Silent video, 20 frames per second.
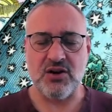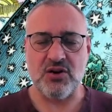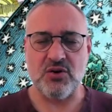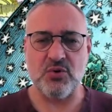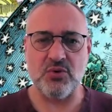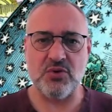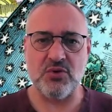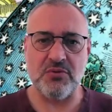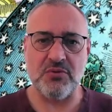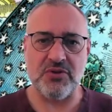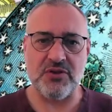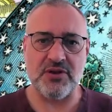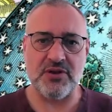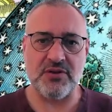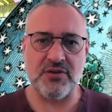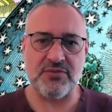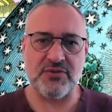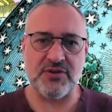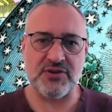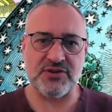all
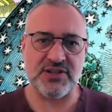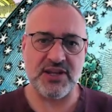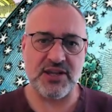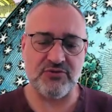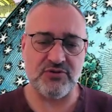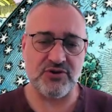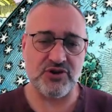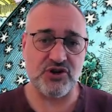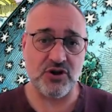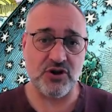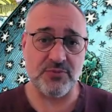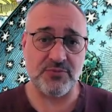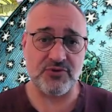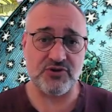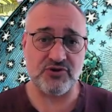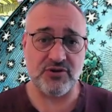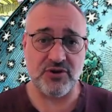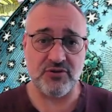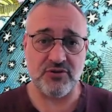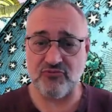the sacred
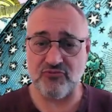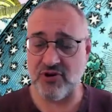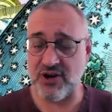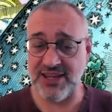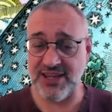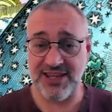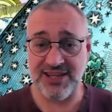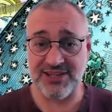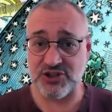geometry that really